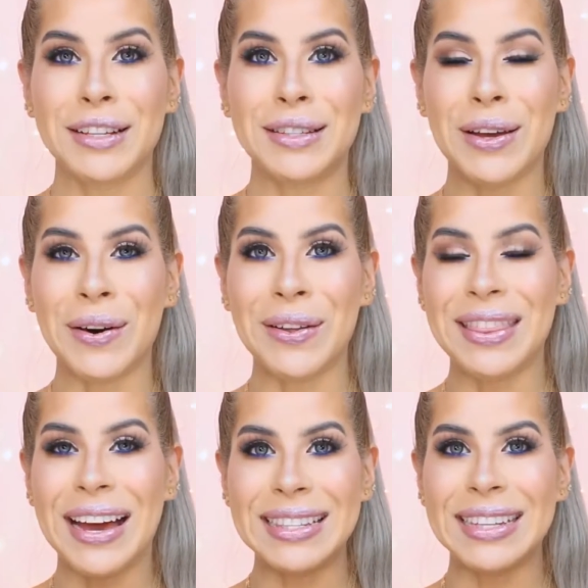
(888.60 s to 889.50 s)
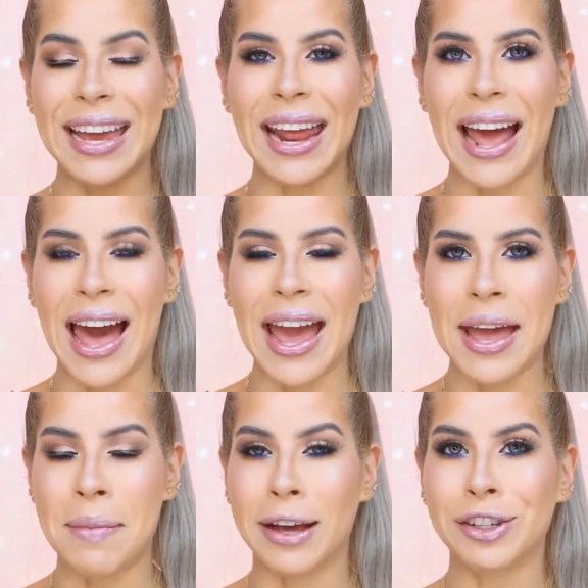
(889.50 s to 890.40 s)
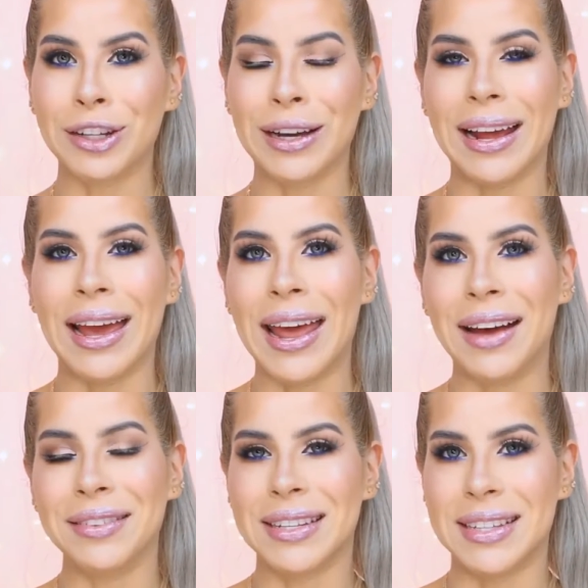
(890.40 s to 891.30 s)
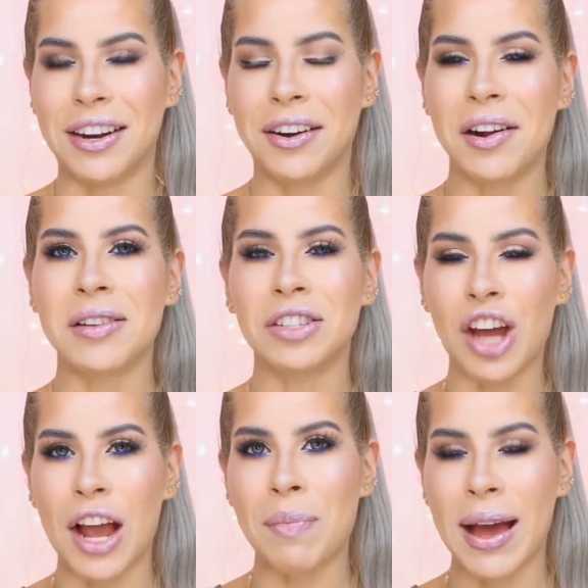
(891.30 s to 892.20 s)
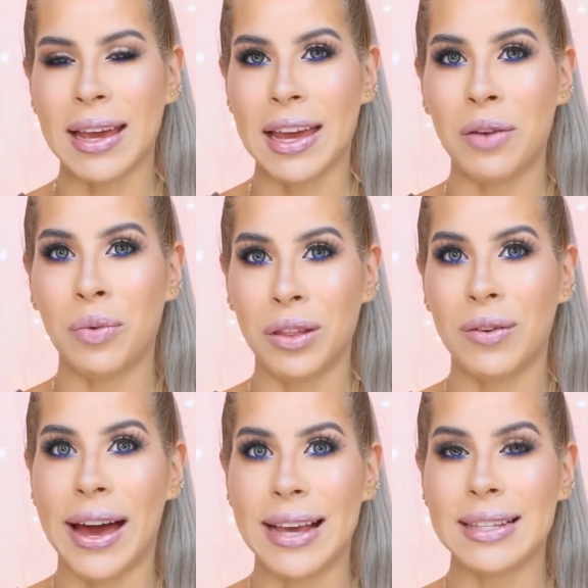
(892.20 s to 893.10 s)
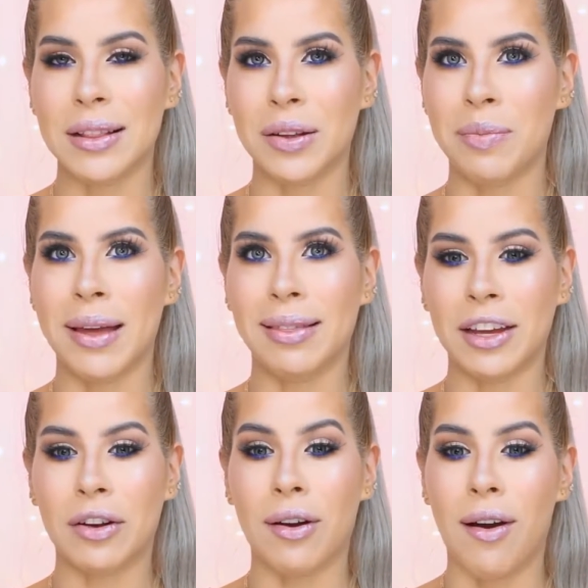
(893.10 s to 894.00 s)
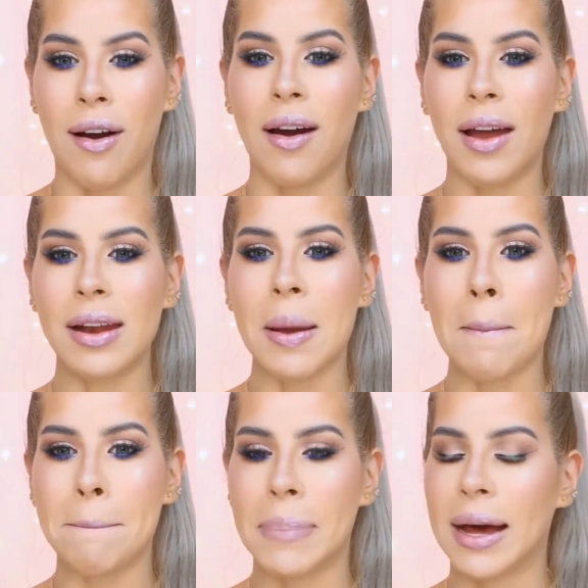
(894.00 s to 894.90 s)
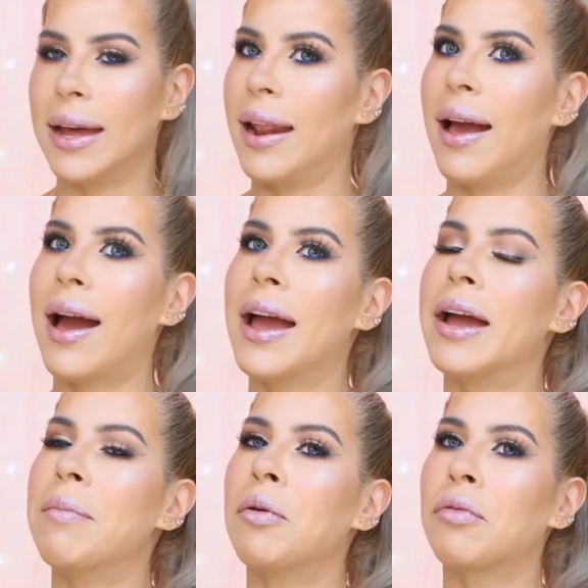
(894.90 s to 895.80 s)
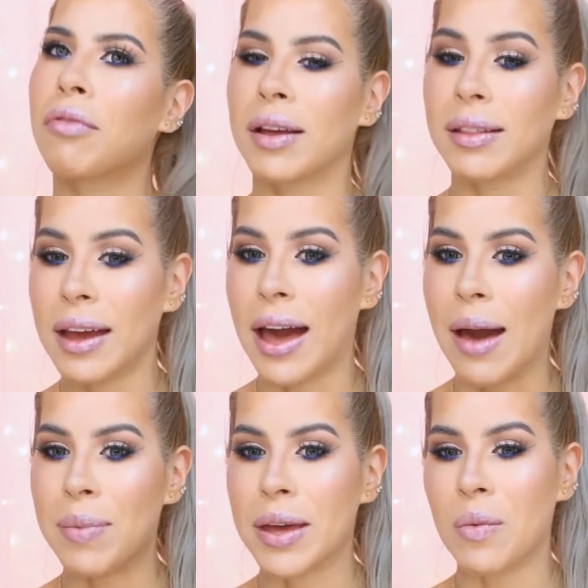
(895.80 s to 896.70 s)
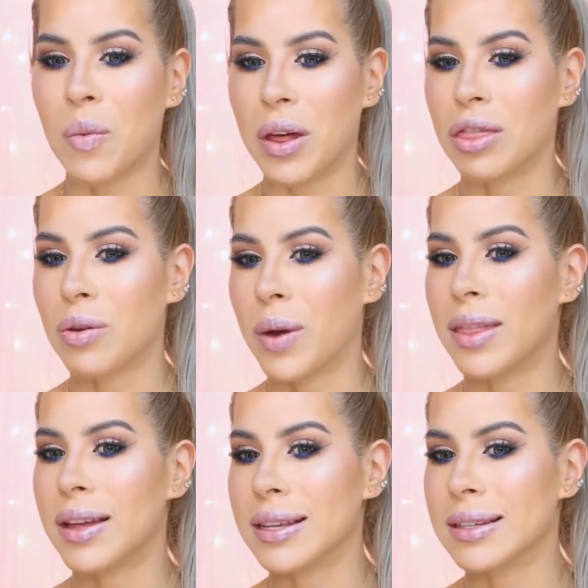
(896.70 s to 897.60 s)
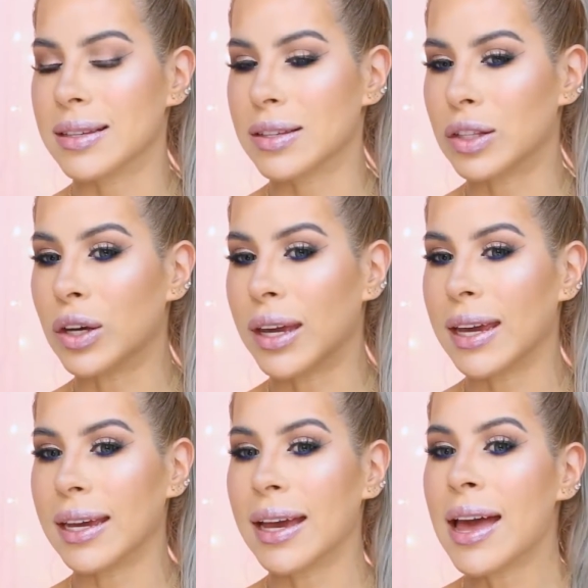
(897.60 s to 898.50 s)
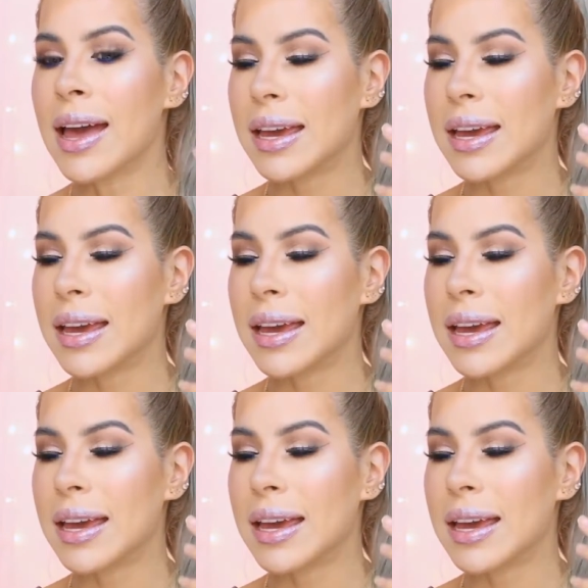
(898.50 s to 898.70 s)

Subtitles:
So that's it. I am actually gonna head out to dinner. I'll check back in with you guys a little bit later on, but I am really happy with the way that this is looking.